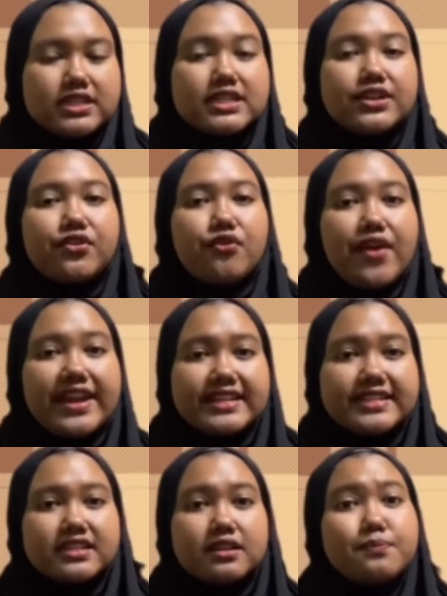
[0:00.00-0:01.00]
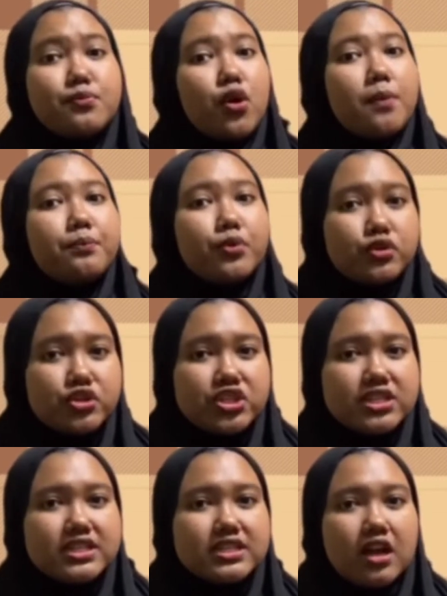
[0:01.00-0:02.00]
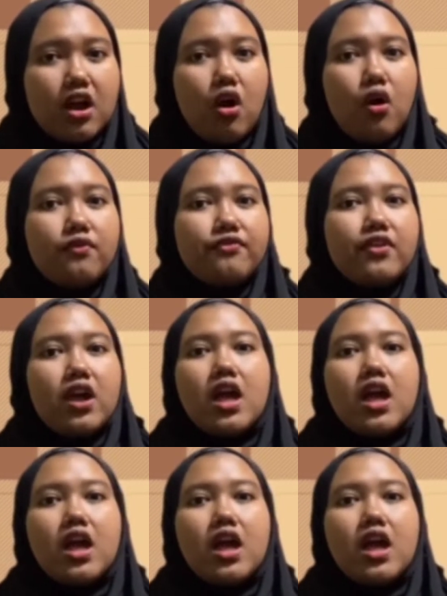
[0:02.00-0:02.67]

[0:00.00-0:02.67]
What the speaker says: a greater proportion of